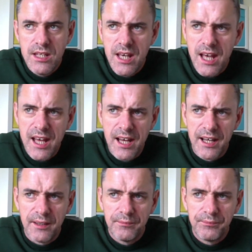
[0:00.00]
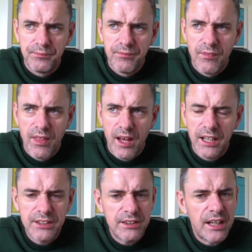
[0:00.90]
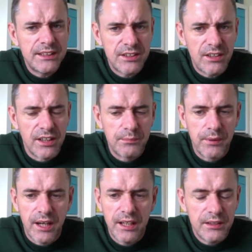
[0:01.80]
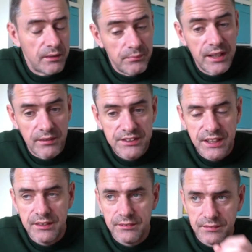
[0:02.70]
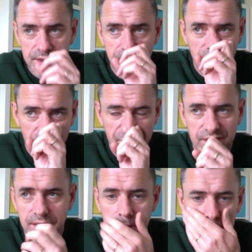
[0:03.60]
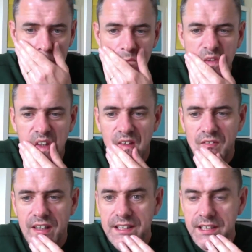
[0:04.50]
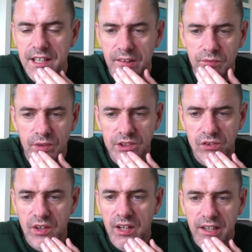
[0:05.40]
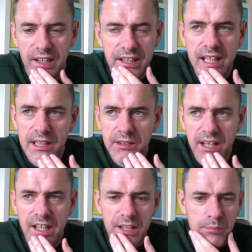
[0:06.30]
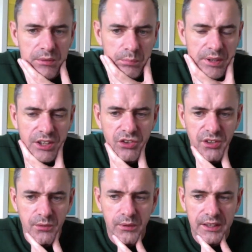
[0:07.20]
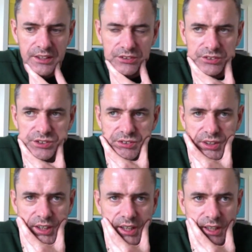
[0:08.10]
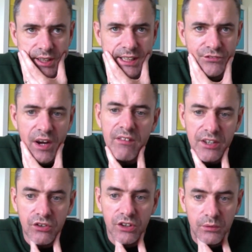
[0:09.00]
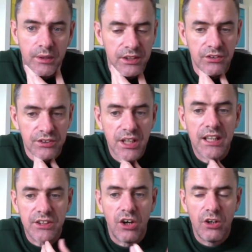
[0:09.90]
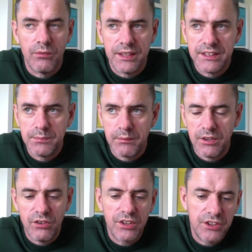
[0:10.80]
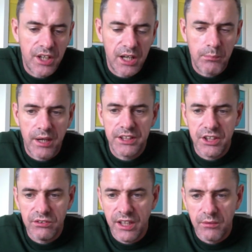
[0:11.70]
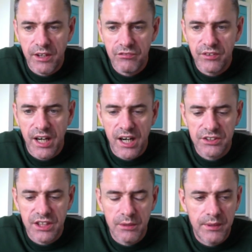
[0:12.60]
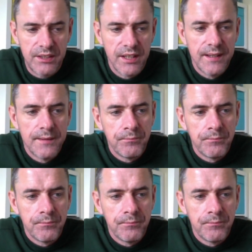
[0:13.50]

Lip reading: Yeah, I saw it, but I mean I've seen the kind of idea of what's going on. He'd be pretty good at what he does. He's very good at what he does, as always. He's probably looking to kind of branch out and get away from cars a little bit.